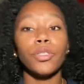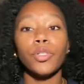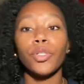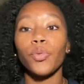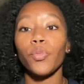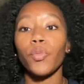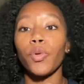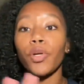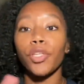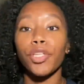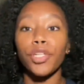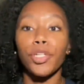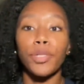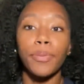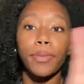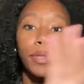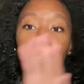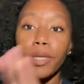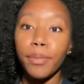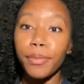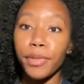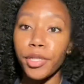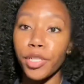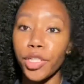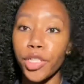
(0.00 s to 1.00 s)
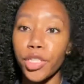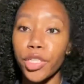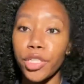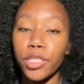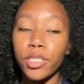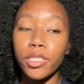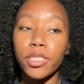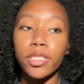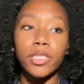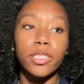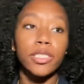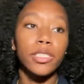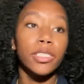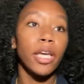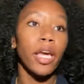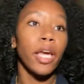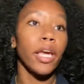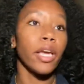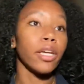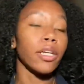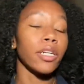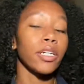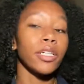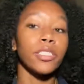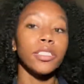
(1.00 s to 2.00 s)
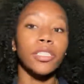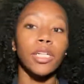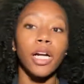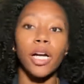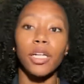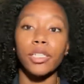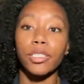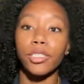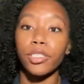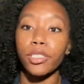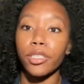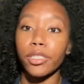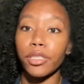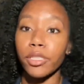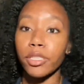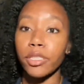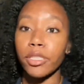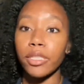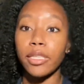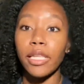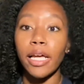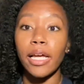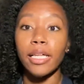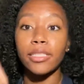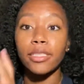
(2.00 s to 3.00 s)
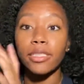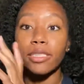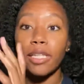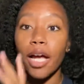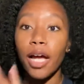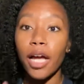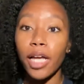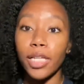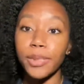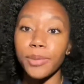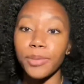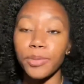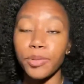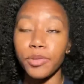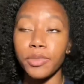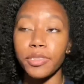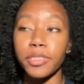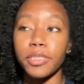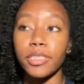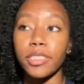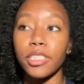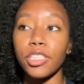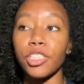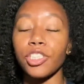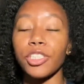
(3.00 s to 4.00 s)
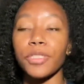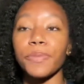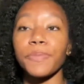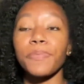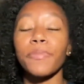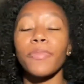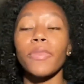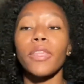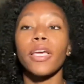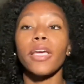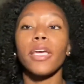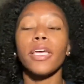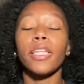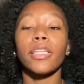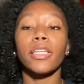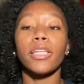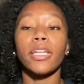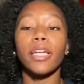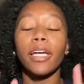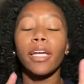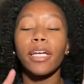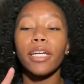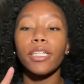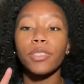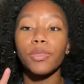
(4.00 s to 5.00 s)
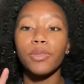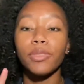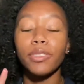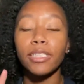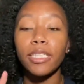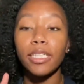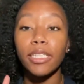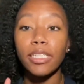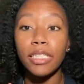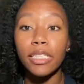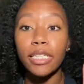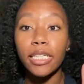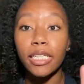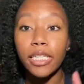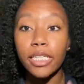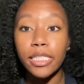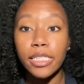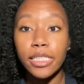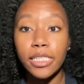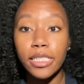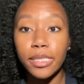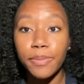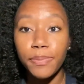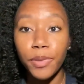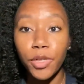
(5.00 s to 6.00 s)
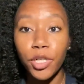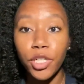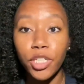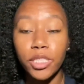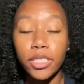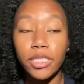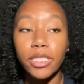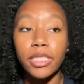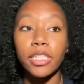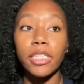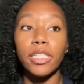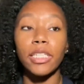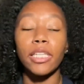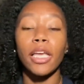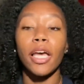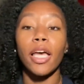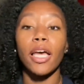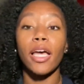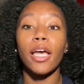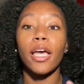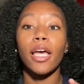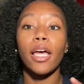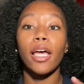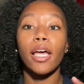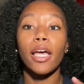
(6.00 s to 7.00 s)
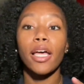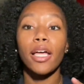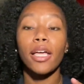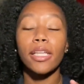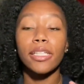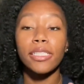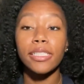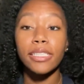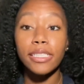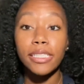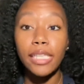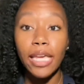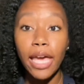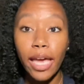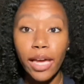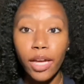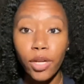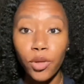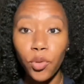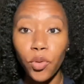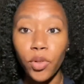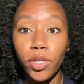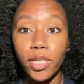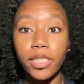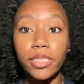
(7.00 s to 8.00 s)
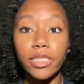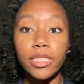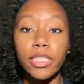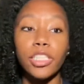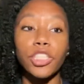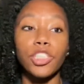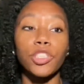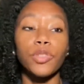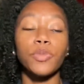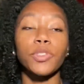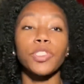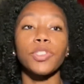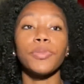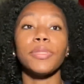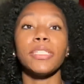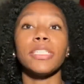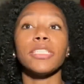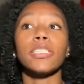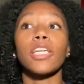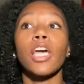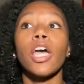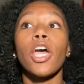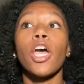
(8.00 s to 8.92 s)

whether you're becoming a nurse, tech, a doctor, that's the hospital orientation. Then I had to attend the in-person tech orientation, which means